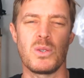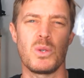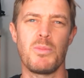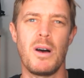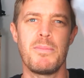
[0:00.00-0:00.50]

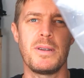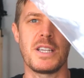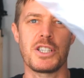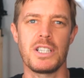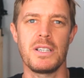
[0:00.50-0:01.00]
exhaust pipe
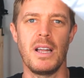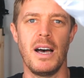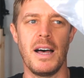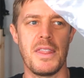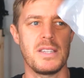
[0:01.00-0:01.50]
protection.
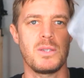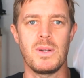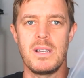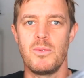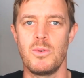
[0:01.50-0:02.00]
This
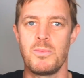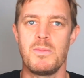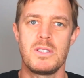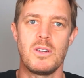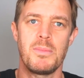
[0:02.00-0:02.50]
one, it will
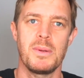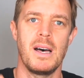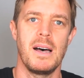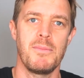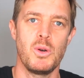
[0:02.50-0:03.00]
stop
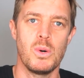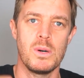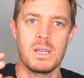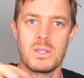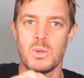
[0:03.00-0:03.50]

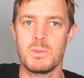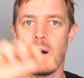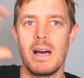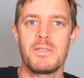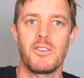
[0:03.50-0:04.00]
your exhaust
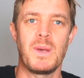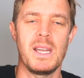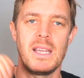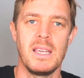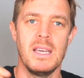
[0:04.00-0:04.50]
pipes from
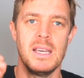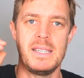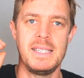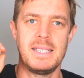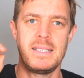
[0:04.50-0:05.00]
getting
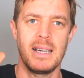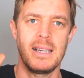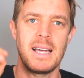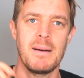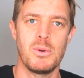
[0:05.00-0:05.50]

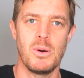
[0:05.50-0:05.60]
dinged up